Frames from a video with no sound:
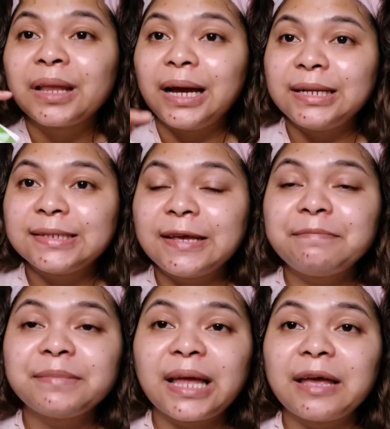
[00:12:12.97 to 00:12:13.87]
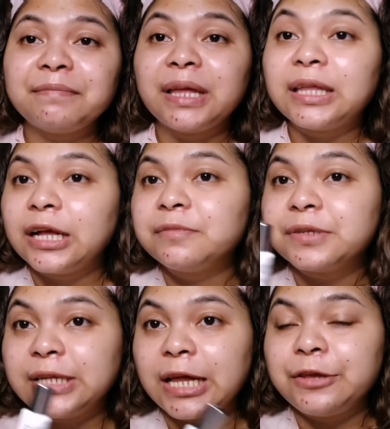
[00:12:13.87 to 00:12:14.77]
At the same time, it helps
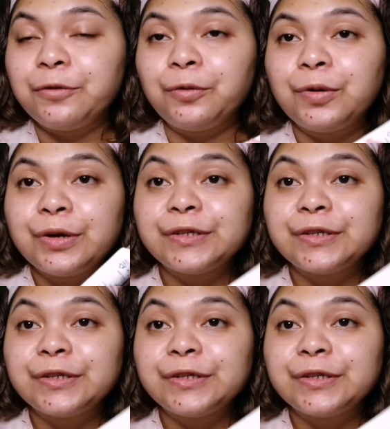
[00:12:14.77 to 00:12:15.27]
din yung